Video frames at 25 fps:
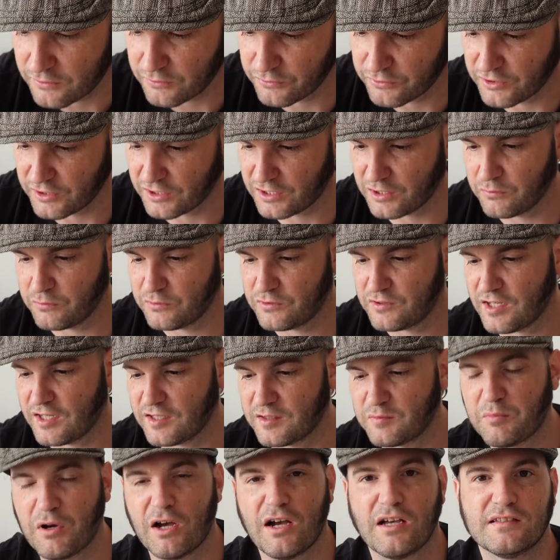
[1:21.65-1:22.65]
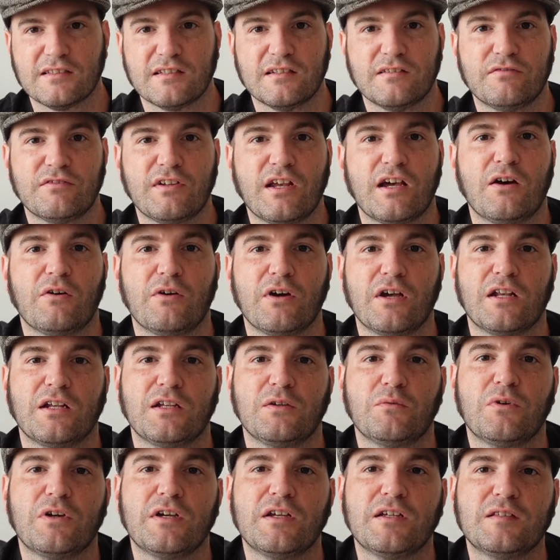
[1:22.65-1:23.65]
don't think it would test positive now
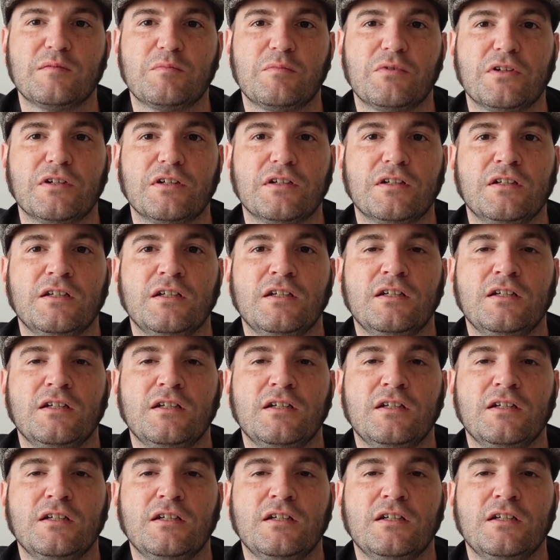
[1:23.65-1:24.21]
anyways, but